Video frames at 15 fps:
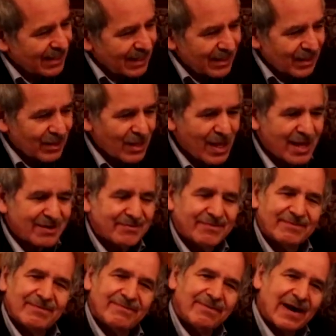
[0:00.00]
a lot of
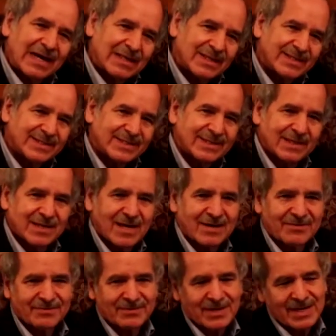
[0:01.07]
violets, a lot
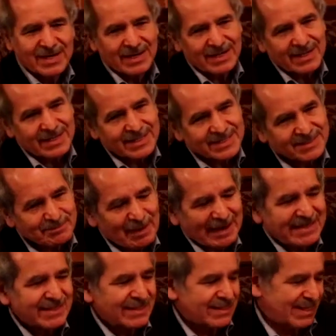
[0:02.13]
of
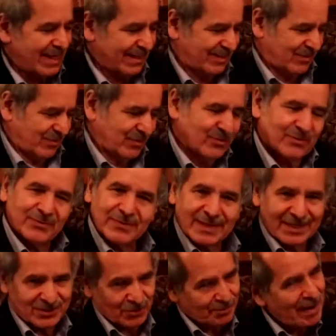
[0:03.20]
spices like you
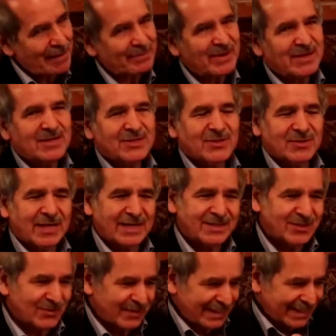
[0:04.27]
got your peppers, you got
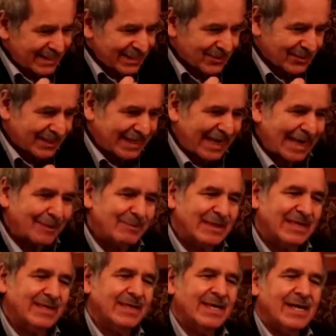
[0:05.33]
your
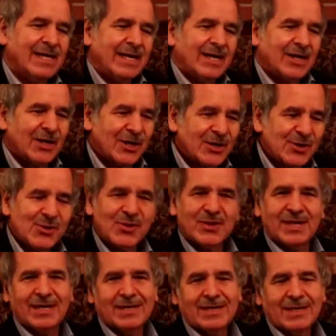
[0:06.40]
gamey earth,
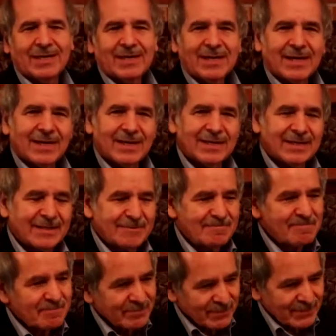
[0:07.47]
um,
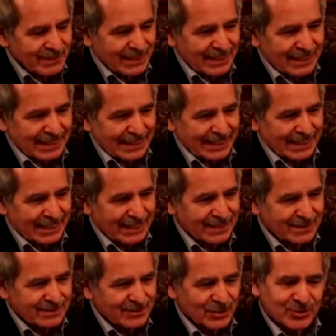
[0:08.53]

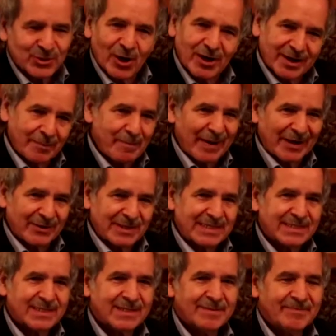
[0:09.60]
and the dark
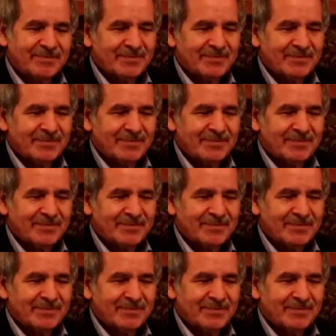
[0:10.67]
berries.